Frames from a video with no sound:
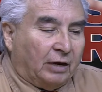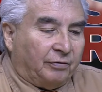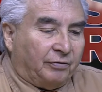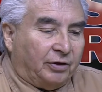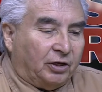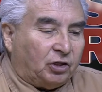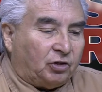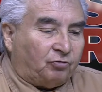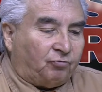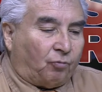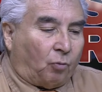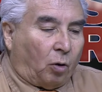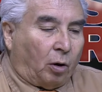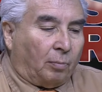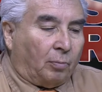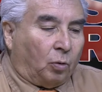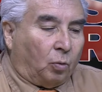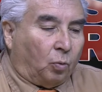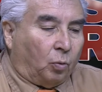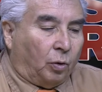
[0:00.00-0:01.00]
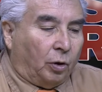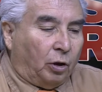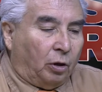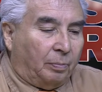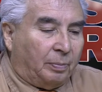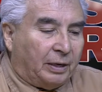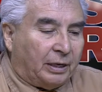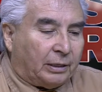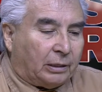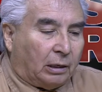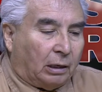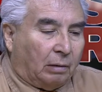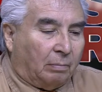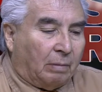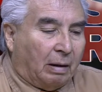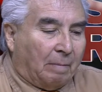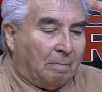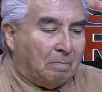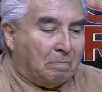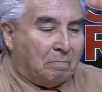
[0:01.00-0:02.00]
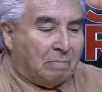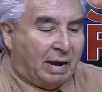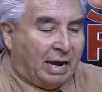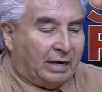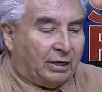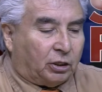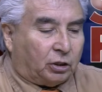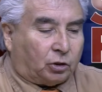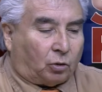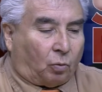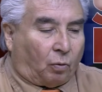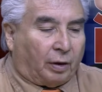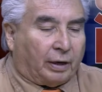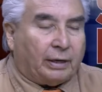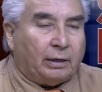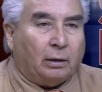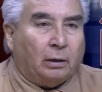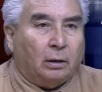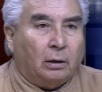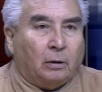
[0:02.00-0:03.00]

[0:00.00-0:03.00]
this form will become mandatory